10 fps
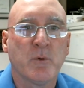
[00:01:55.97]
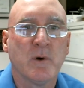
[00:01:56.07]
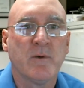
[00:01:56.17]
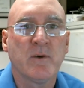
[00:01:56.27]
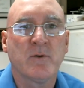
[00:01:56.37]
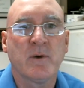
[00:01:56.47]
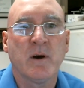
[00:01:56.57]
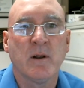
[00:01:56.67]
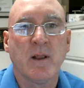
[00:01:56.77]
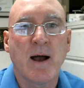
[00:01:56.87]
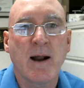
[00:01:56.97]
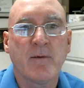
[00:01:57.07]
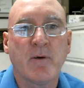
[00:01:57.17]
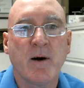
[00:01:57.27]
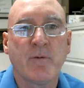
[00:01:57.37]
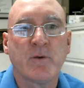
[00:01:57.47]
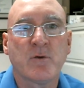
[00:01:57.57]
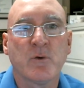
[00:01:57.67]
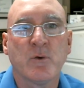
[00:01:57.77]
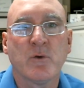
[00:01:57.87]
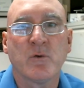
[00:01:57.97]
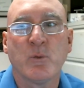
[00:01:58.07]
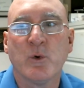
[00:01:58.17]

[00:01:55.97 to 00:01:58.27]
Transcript: Previously, a lot of officers